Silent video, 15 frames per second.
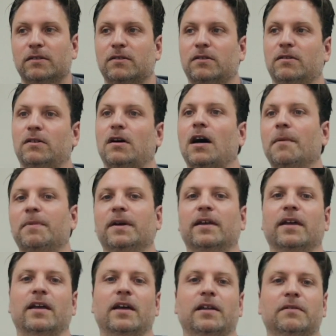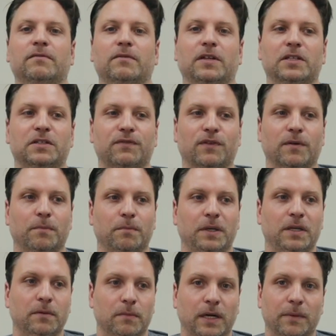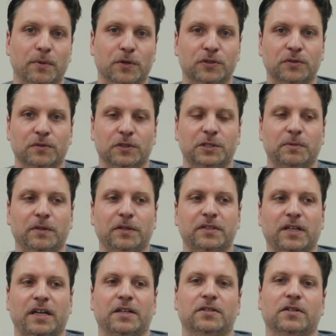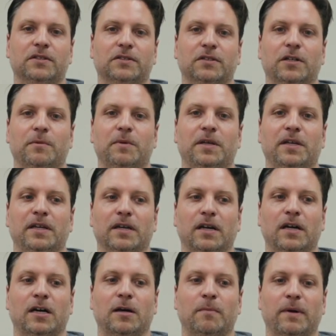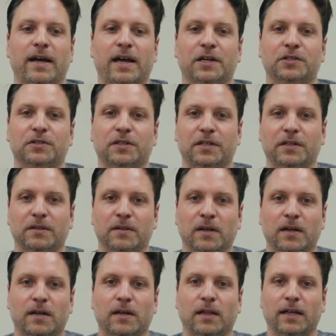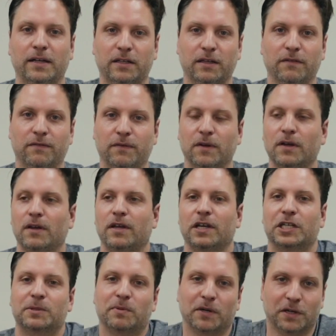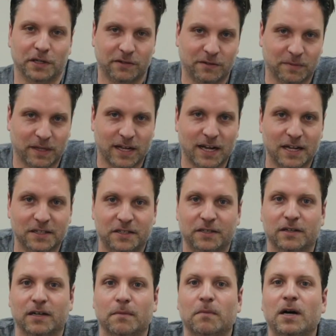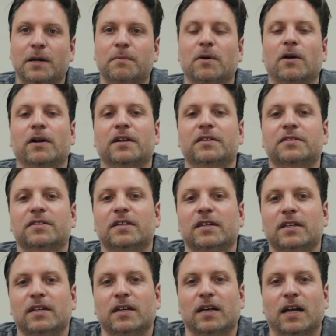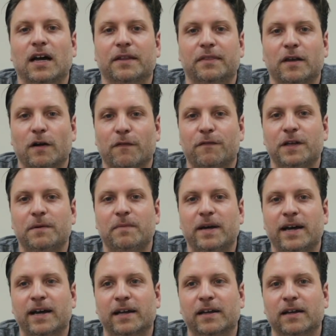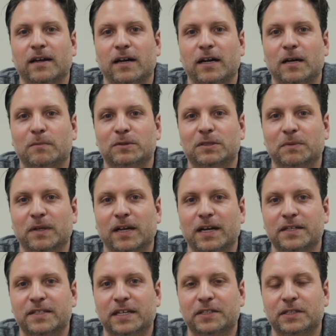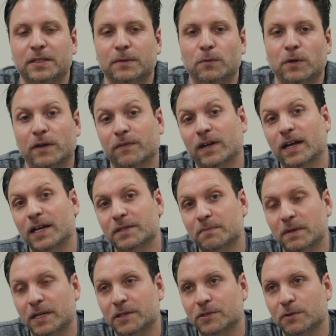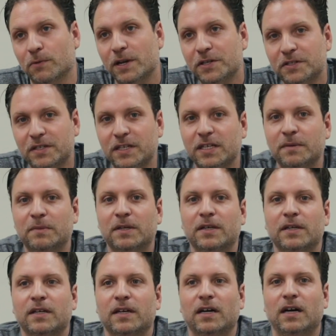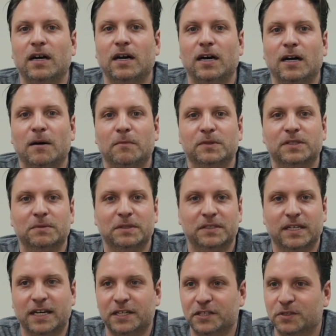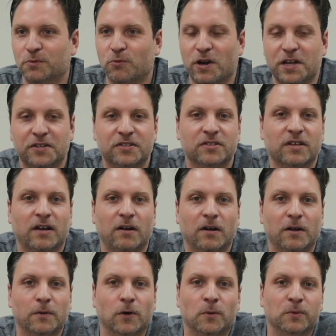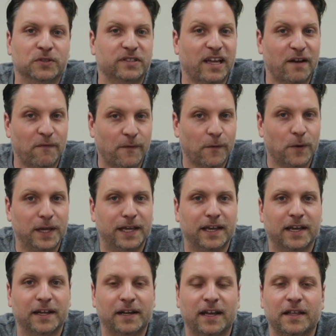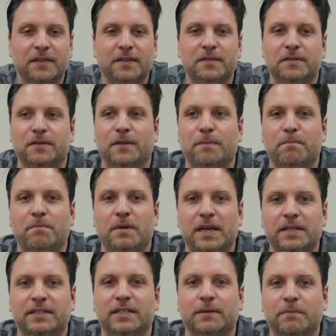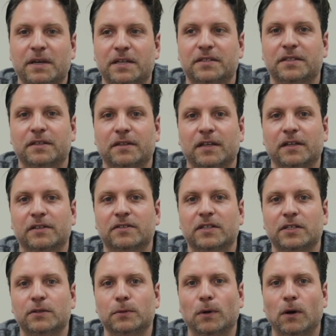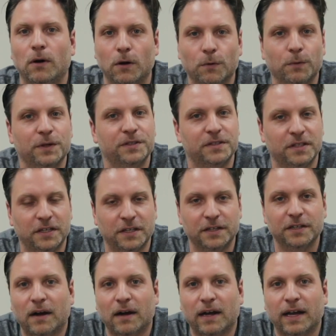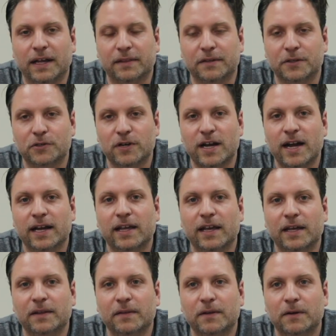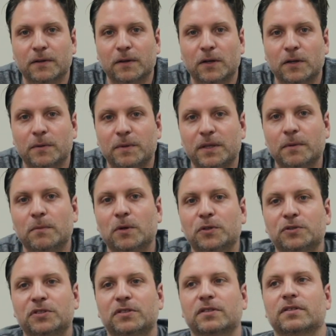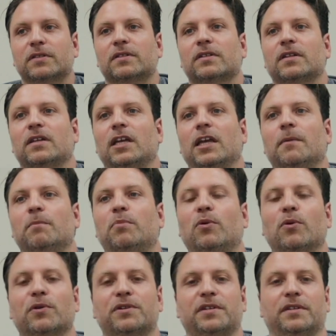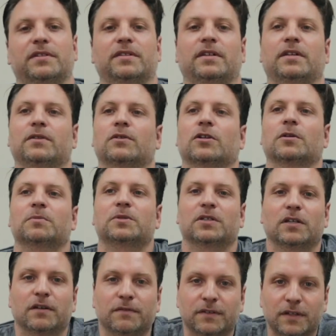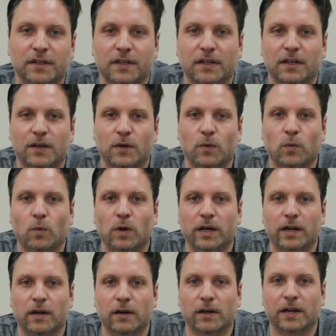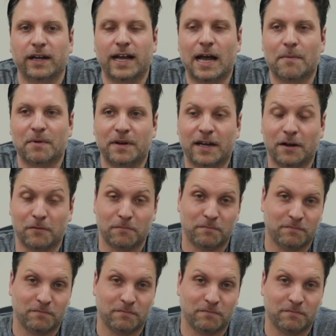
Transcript: topic, again, is from me, my personal experience, and it's also going to be actually the collective experience from the guys here at Mod Bargains. Got their feedback. Some of the guys, actually, one of the guys managed a race team. Some of these guys race on almost every weekend, and these are the basic things that you always need at the track, and they're going to be the most important in terms of what are going to happen. Now,